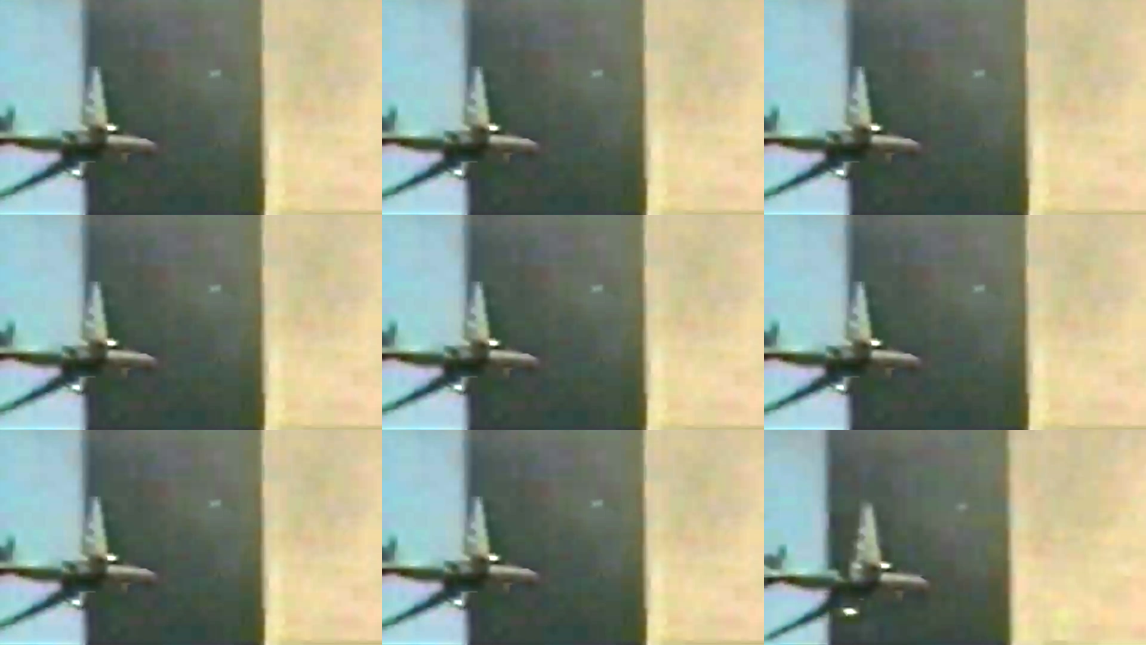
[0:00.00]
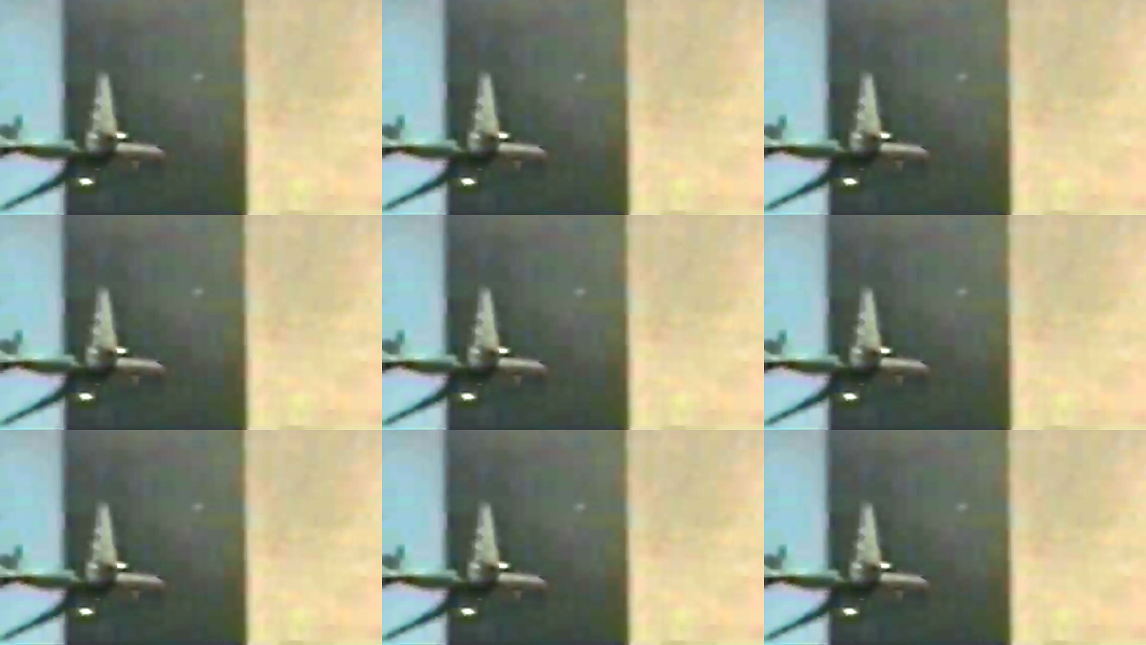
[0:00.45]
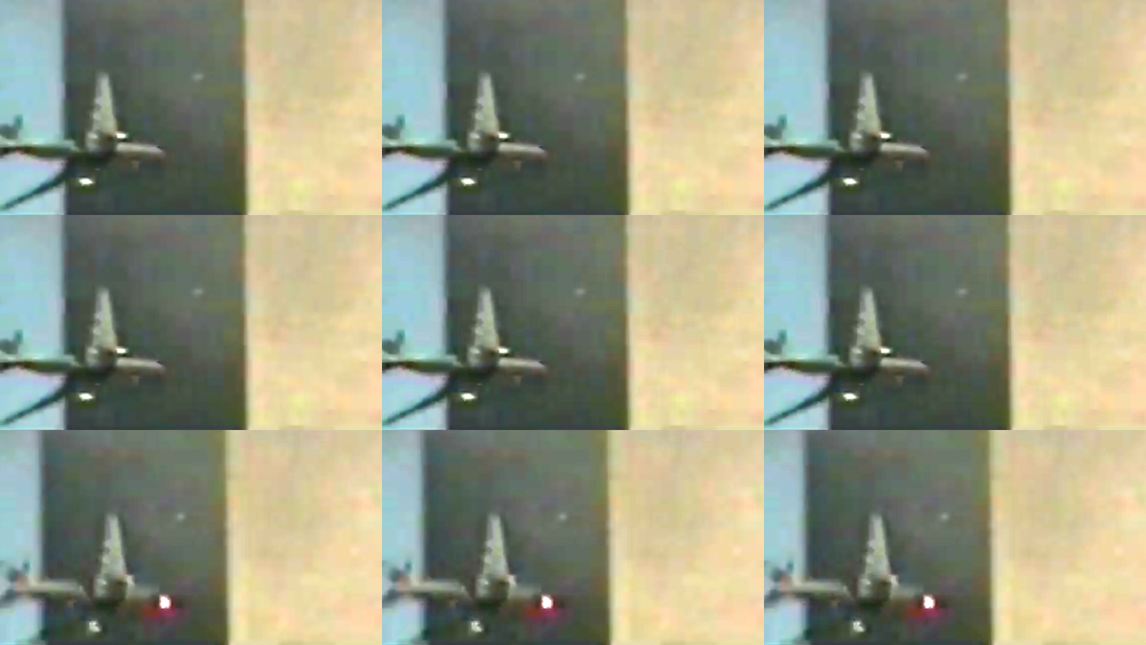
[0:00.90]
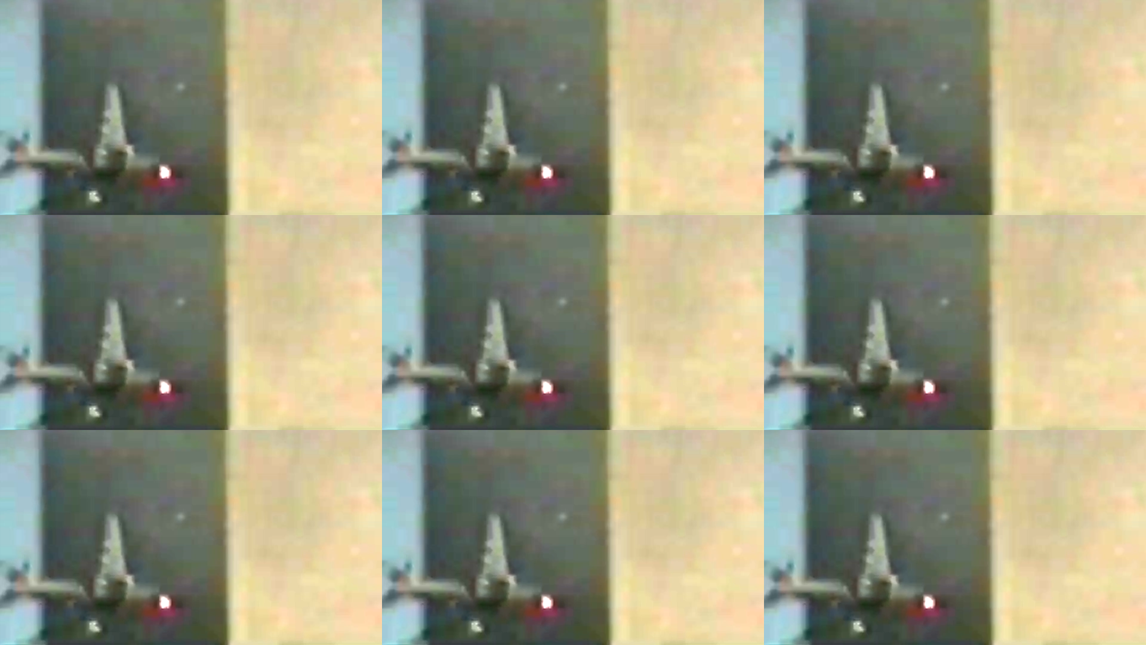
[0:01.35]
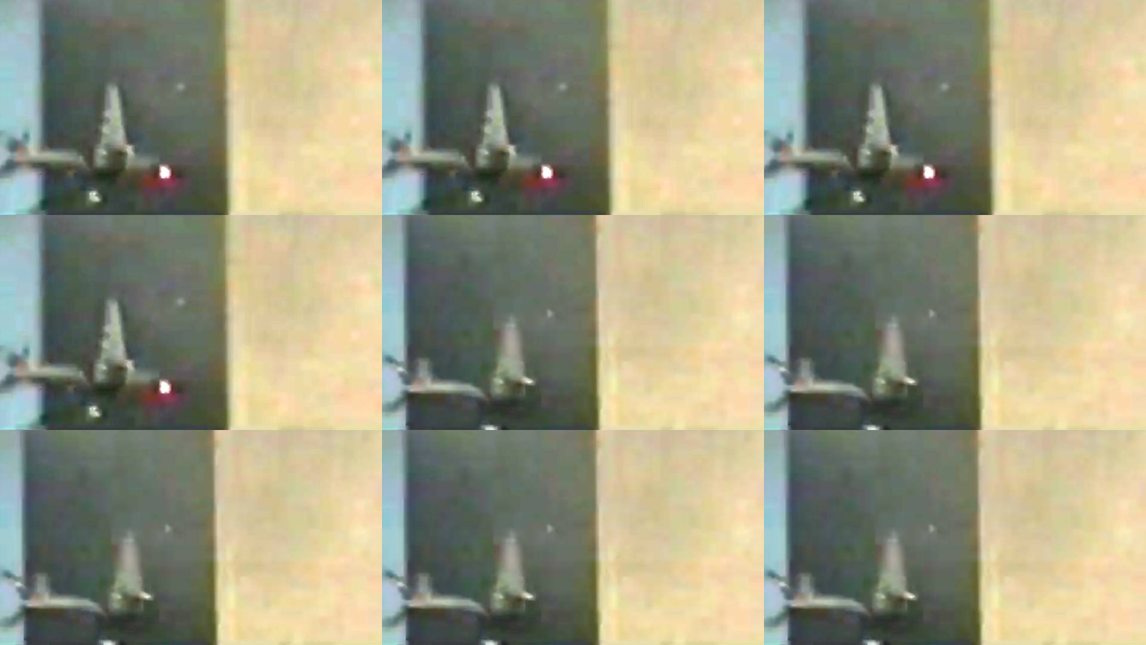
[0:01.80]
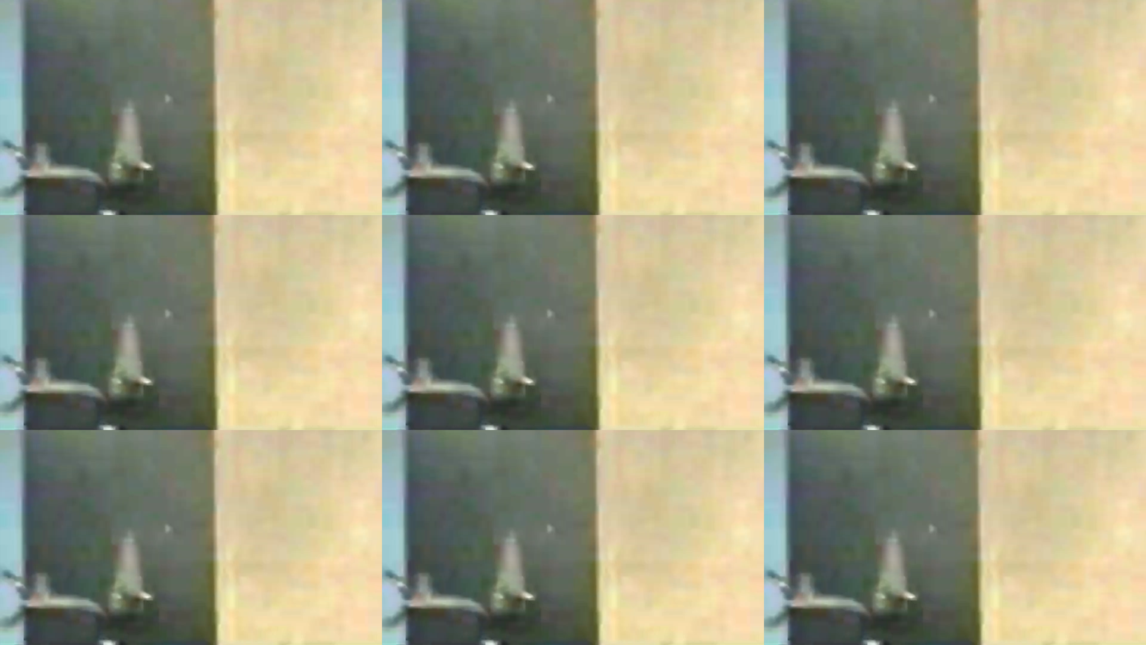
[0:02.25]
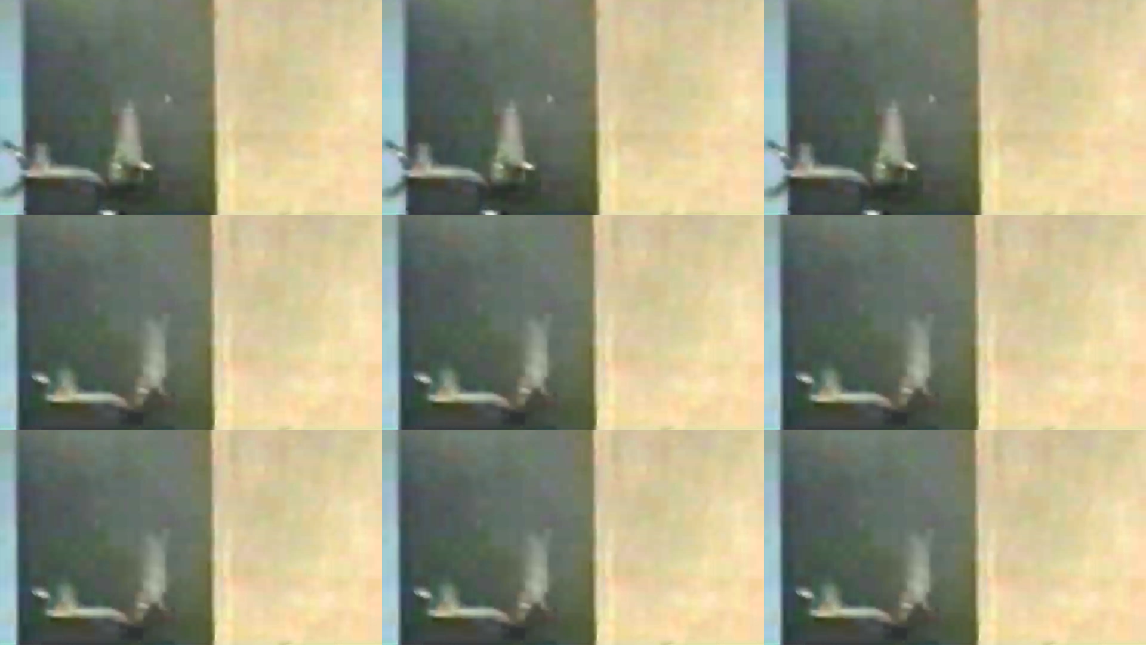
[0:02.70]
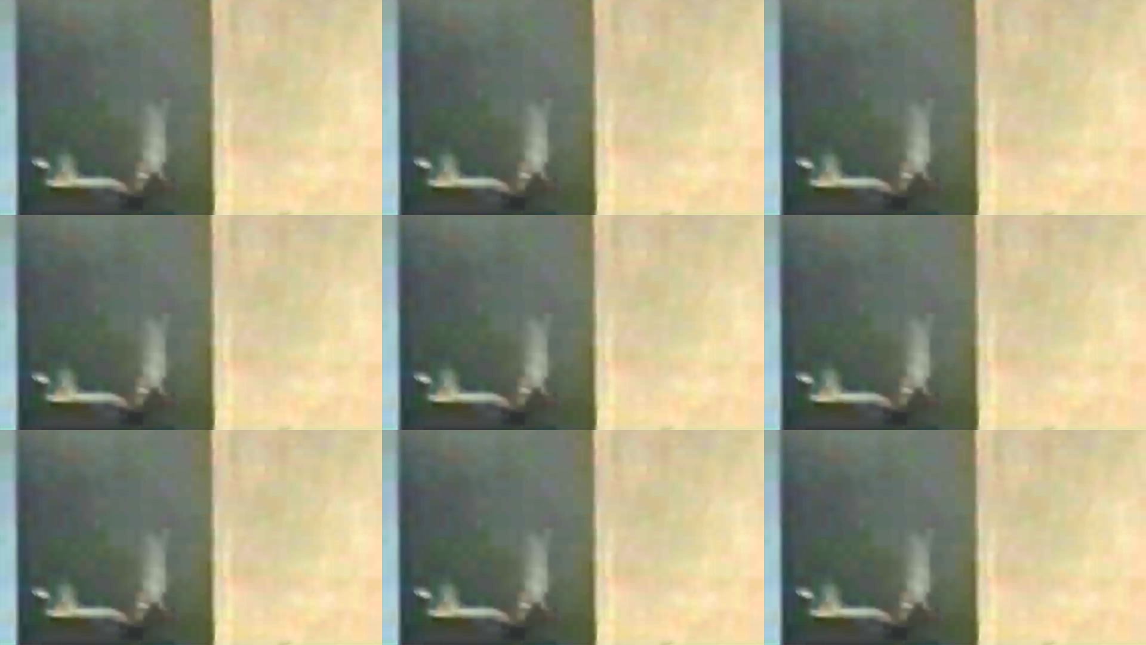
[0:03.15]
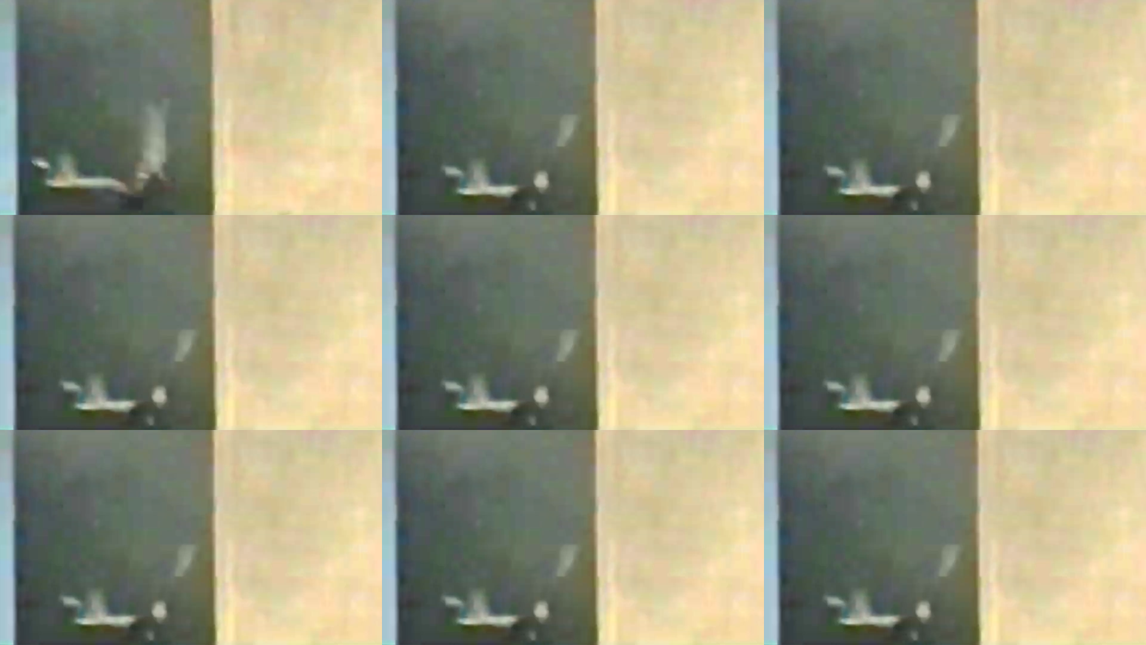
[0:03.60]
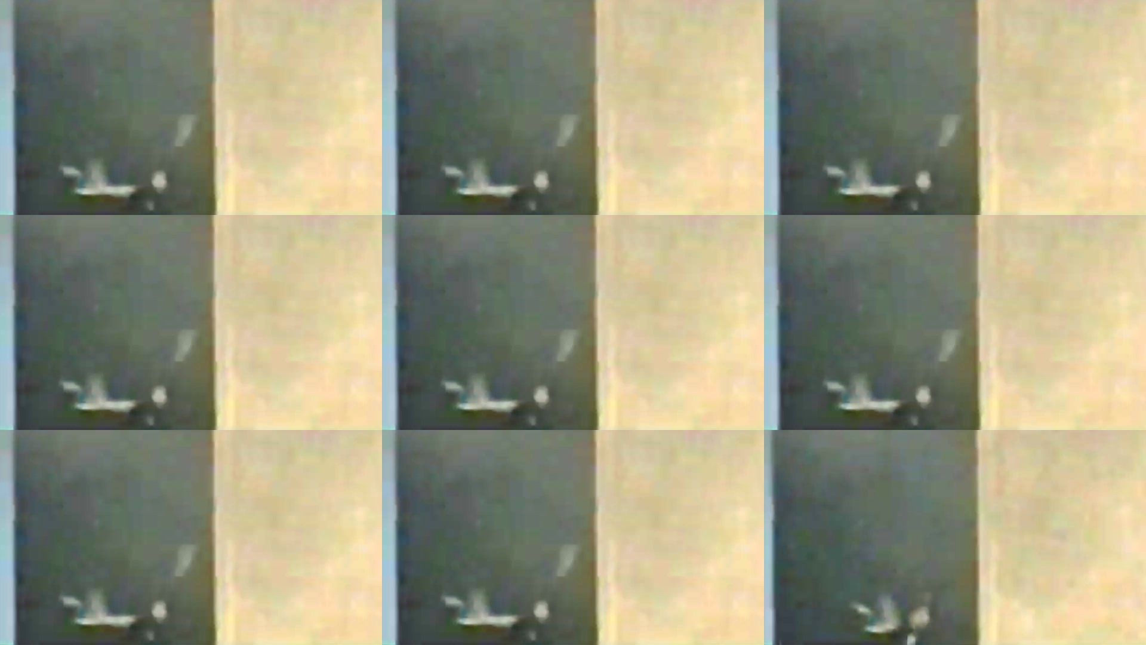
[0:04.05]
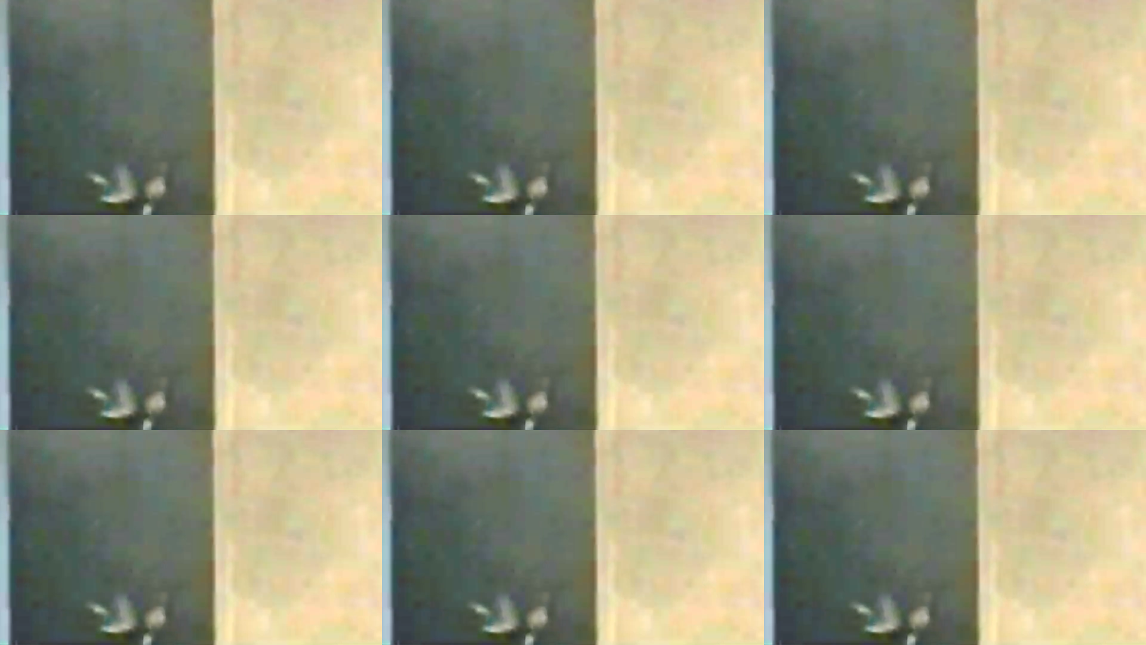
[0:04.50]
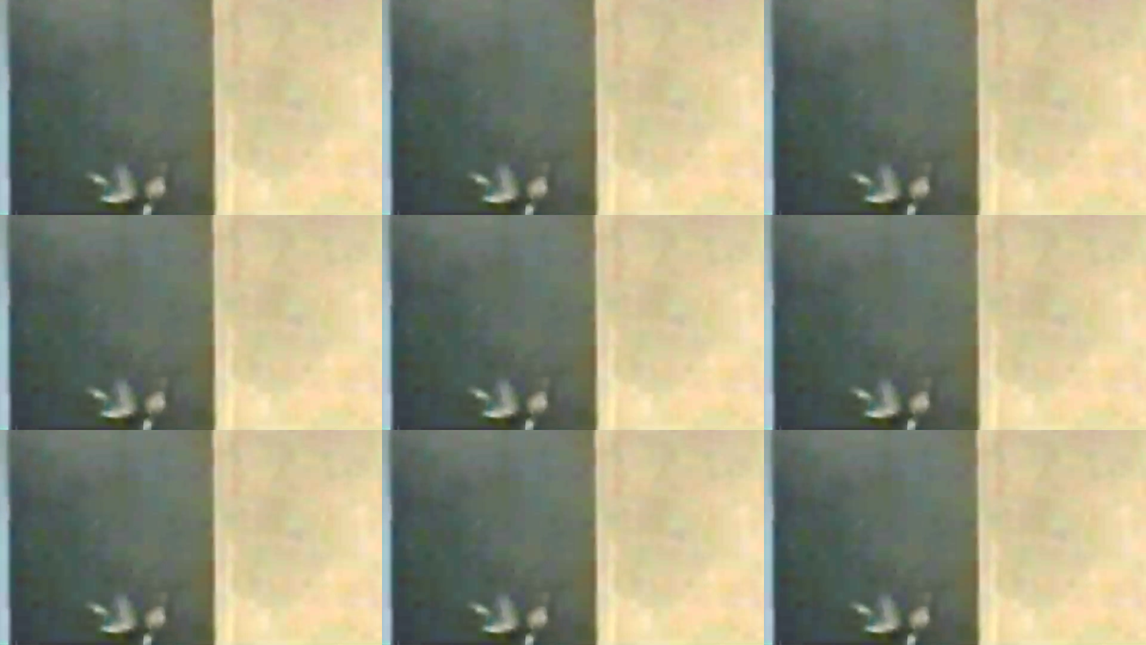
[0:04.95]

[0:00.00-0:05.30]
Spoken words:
(no speaker visible)